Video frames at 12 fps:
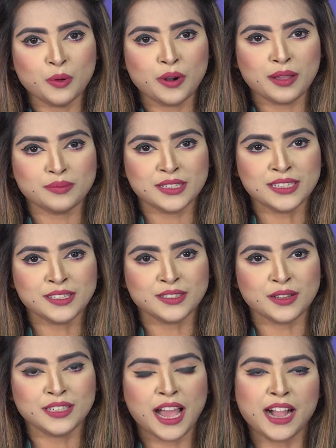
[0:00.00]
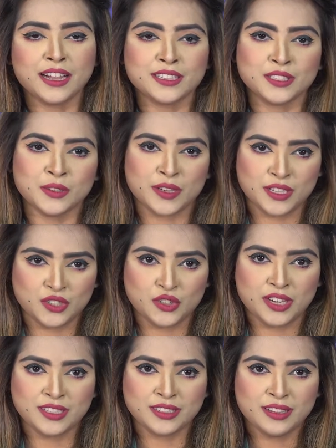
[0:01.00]
more updates on Dhaka Stock
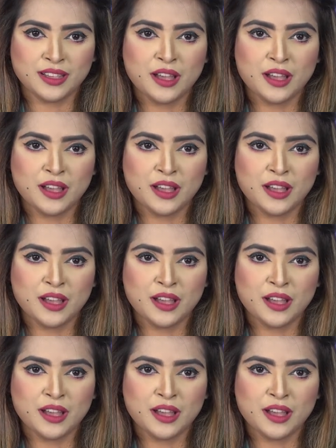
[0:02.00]
Exchange.